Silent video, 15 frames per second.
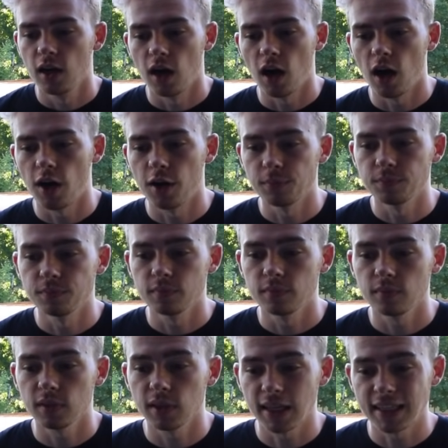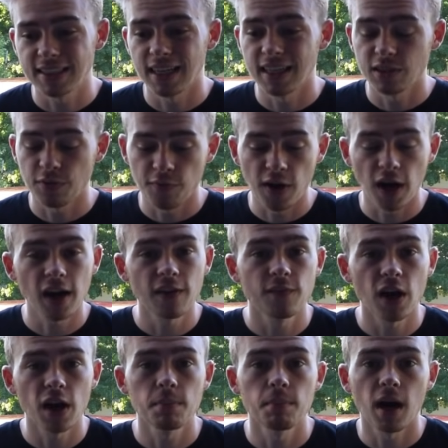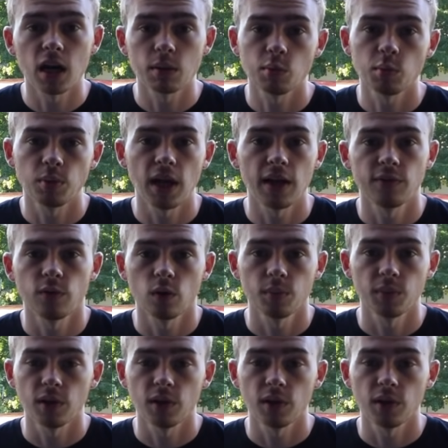Like I said, it's a very, very moddable platform.